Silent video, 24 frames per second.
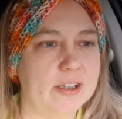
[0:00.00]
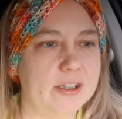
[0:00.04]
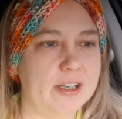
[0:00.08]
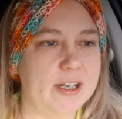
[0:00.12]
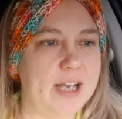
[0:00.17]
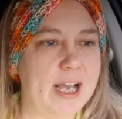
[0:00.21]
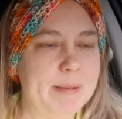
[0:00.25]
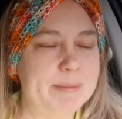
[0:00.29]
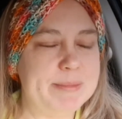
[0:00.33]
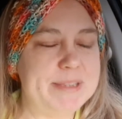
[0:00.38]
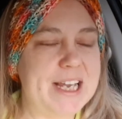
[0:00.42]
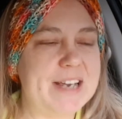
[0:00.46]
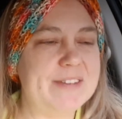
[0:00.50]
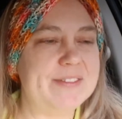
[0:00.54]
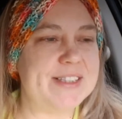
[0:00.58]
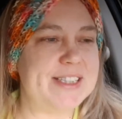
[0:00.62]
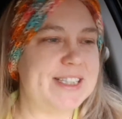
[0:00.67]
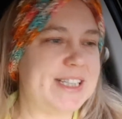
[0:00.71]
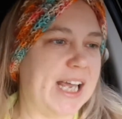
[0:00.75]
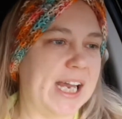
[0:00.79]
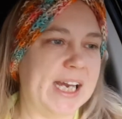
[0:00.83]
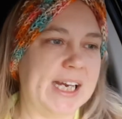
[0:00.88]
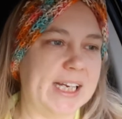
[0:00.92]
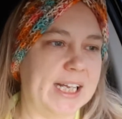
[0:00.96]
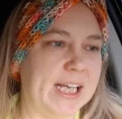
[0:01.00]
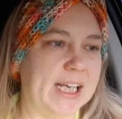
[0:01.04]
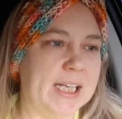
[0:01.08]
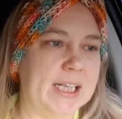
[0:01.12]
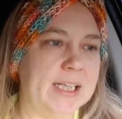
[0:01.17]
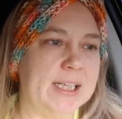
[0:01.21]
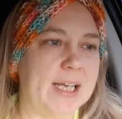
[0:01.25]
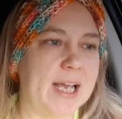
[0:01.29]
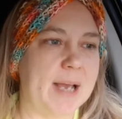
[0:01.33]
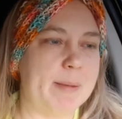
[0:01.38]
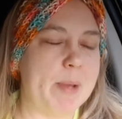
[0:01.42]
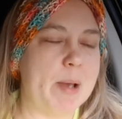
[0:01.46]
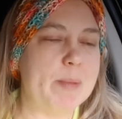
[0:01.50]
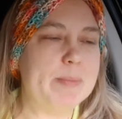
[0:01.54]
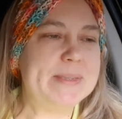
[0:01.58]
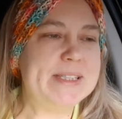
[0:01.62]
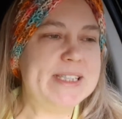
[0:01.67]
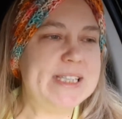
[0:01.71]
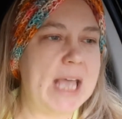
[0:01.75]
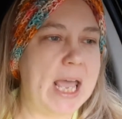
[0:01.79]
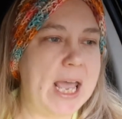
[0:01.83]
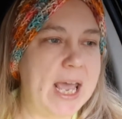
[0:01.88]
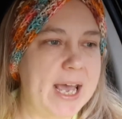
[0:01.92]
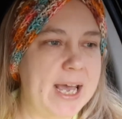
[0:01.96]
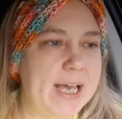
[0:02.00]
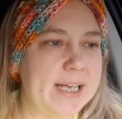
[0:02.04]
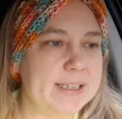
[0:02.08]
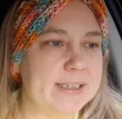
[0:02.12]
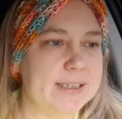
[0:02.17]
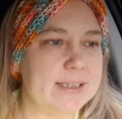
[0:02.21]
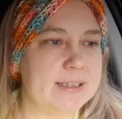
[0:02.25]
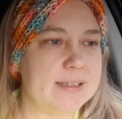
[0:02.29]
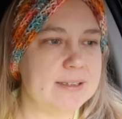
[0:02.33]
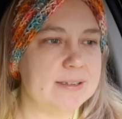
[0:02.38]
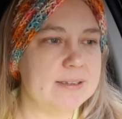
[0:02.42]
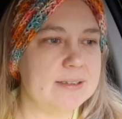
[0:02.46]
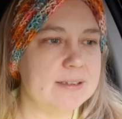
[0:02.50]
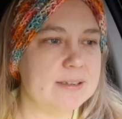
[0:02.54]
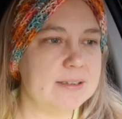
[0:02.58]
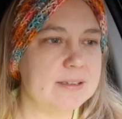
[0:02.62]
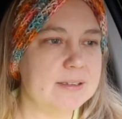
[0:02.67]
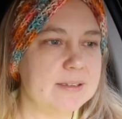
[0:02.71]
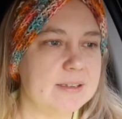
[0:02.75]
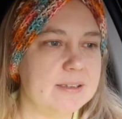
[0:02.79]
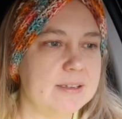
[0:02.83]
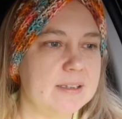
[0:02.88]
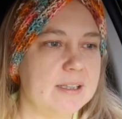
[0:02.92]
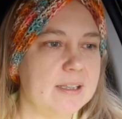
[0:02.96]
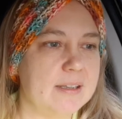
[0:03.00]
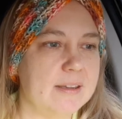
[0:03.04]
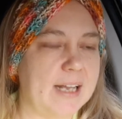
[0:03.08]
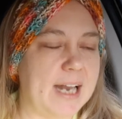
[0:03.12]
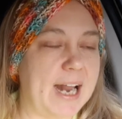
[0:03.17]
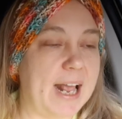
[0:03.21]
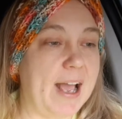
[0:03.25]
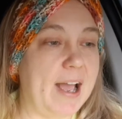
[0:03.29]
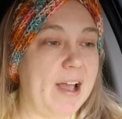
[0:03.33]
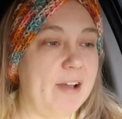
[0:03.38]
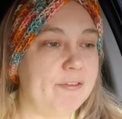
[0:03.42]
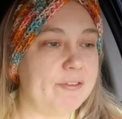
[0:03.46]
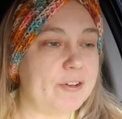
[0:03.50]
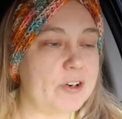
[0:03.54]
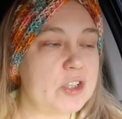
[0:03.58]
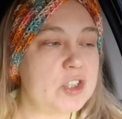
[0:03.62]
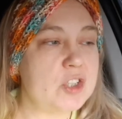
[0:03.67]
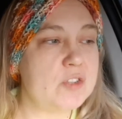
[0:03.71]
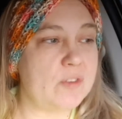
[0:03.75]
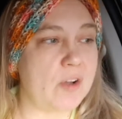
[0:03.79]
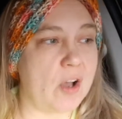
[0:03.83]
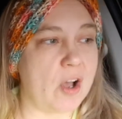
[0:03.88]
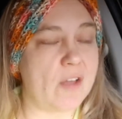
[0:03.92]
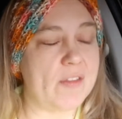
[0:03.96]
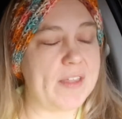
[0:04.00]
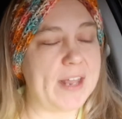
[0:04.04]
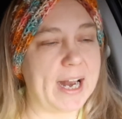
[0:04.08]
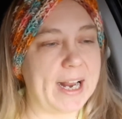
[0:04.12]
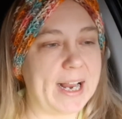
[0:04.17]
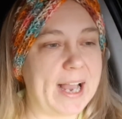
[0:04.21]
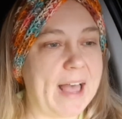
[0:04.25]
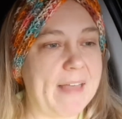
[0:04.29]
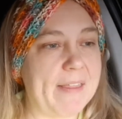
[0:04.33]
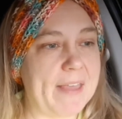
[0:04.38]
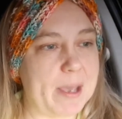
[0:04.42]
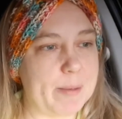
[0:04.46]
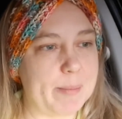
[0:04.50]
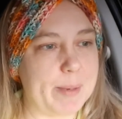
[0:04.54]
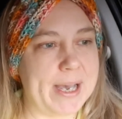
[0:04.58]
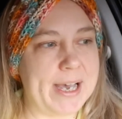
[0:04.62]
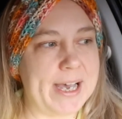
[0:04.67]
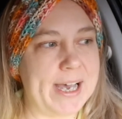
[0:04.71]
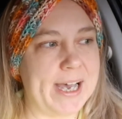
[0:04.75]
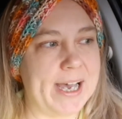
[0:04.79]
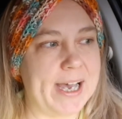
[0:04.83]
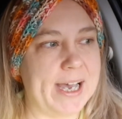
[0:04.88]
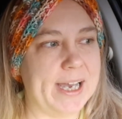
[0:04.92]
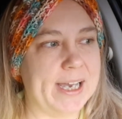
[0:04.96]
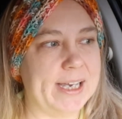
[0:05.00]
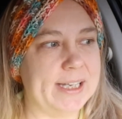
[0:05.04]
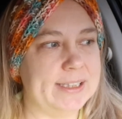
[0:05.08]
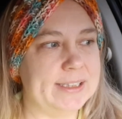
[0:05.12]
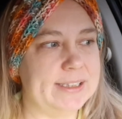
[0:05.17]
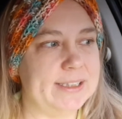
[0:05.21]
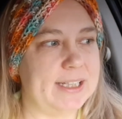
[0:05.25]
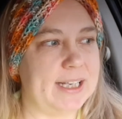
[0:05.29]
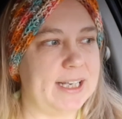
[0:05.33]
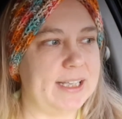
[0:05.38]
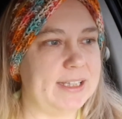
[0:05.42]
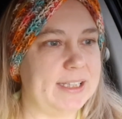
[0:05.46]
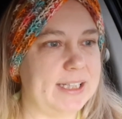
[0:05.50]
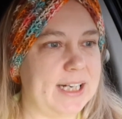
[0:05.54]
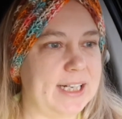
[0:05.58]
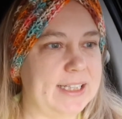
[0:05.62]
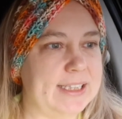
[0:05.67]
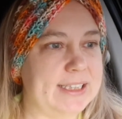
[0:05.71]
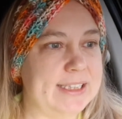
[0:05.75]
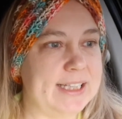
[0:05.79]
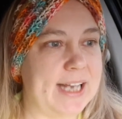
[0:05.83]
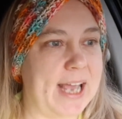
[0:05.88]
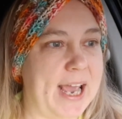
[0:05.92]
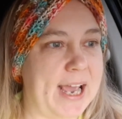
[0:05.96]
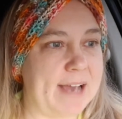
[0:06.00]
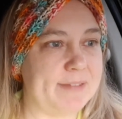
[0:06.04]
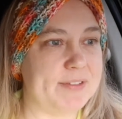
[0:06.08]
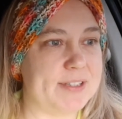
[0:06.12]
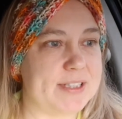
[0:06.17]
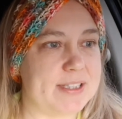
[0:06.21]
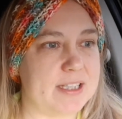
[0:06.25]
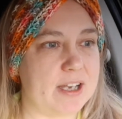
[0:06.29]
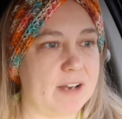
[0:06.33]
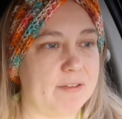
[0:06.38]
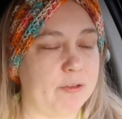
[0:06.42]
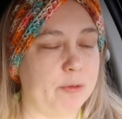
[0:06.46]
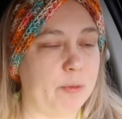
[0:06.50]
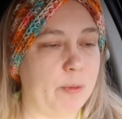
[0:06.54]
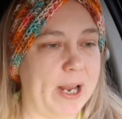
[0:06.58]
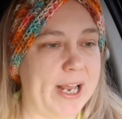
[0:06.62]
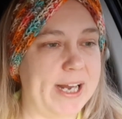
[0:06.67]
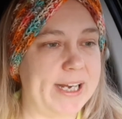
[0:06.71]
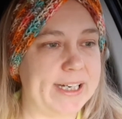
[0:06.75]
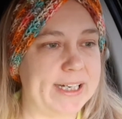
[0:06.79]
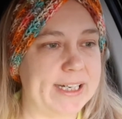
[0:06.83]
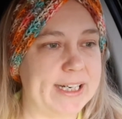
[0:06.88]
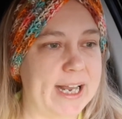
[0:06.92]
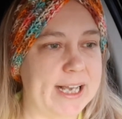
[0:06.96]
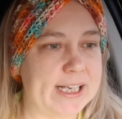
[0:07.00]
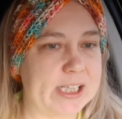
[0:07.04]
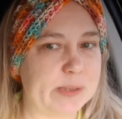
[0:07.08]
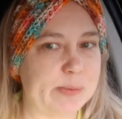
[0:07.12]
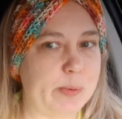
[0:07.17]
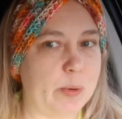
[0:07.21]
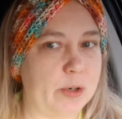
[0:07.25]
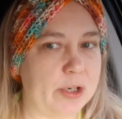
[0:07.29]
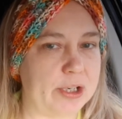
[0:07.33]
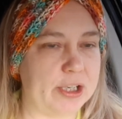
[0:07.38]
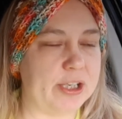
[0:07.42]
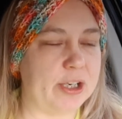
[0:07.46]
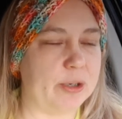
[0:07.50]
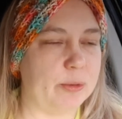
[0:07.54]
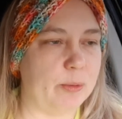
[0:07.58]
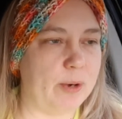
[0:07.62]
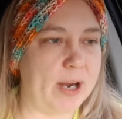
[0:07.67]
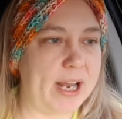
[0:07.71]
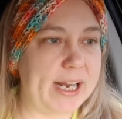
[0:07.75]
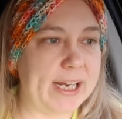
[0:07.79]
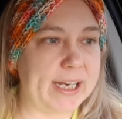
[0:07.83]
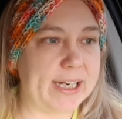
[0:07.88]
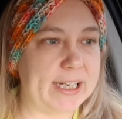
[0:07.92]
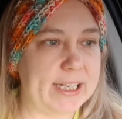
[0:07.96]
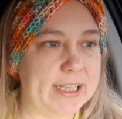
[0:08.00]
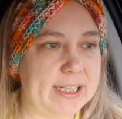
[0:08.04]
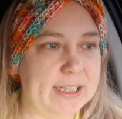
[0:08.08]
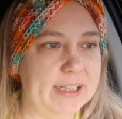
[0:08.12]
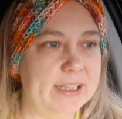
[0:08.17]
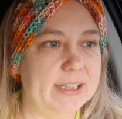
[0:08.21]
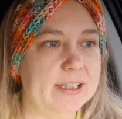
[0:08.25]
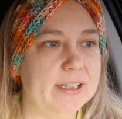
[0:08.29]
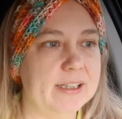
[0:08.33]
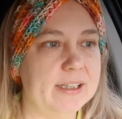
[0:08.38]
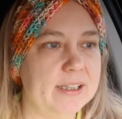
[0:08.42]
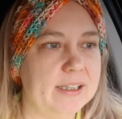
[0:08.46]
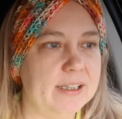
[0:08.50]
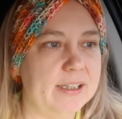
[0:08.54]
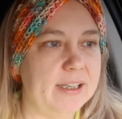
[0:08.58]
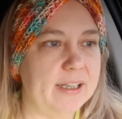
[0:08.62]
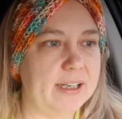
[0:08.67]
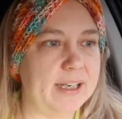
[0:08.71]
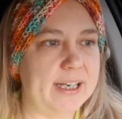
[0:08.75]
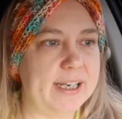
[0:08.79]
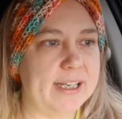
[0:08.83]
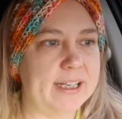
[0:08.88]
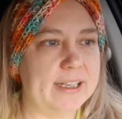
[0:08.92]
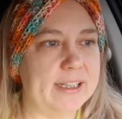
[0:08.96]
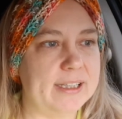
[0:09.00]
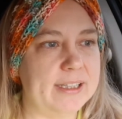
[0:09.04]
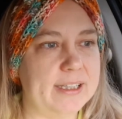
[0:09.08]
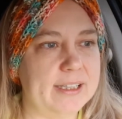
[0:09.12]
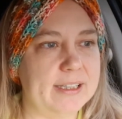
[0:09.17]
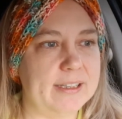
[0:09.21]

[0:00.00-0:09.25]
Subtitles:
I'm devastated. I'm upset that first of all, that I got that behind and that I didn't have the stuff ready and exported and ready in